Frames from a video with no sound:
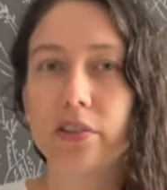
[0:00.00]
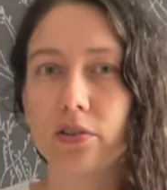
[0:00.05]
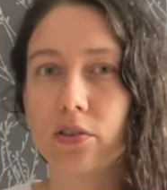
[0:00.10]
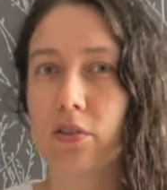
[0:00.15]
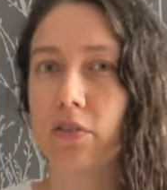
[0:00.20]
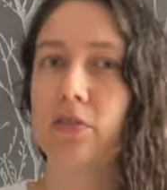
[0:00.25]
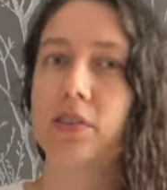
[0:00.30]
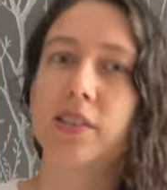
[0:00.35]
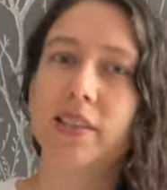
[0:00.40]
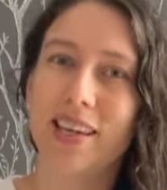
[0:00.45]
because
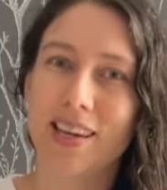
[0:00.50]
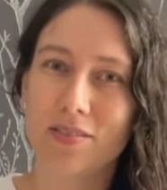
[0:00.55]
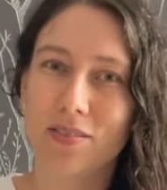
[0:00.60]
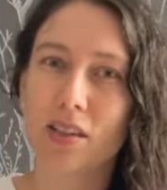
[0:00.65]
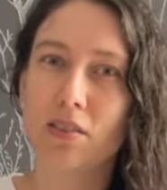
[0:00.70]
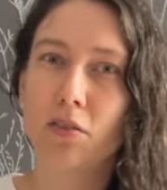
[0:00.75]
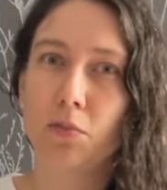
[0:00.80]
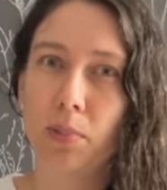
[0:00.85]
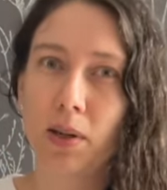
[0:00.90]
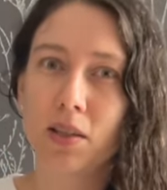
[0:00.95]
obviously you have to
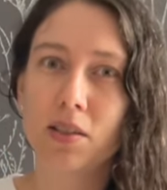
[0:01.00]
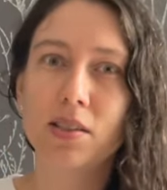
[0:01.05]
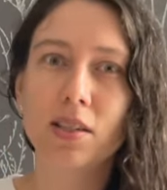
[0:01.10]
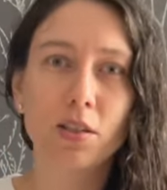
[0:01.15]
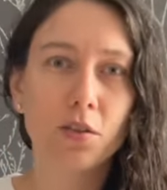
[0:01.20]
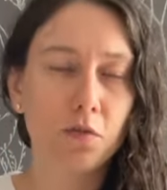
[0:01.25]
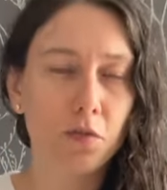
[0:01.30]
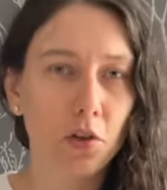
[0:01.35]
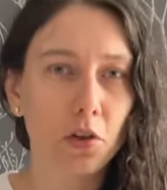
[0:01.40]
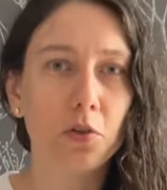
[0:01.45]
have a blood
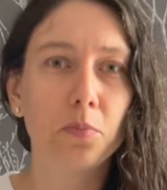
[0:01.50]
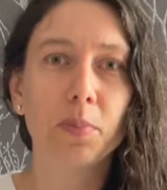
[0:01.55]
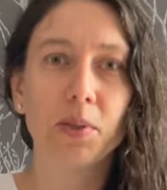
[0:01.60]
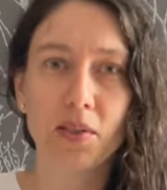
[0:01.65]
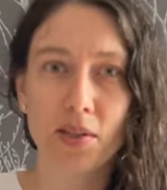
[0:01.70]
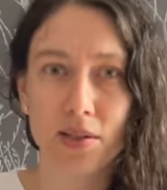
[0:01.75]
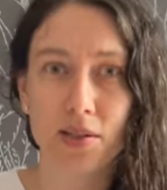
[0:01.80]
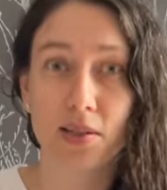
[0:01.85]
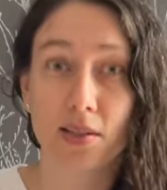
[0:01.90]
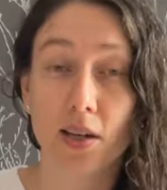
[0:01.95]
test for
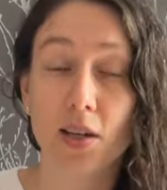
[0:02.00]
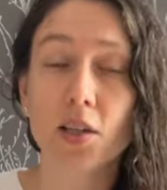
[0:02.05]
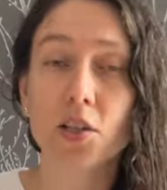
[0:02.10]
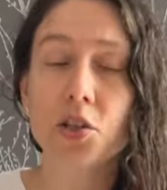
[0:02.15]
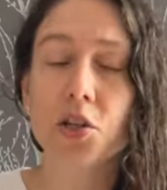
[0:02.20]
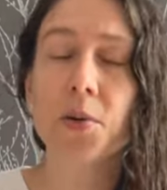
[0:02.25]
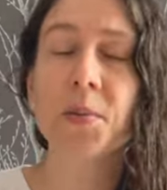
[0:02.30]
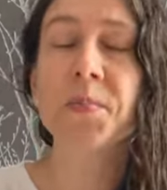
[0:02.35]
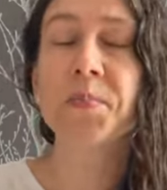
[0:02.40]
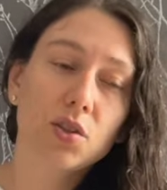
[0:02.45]
lupus and such.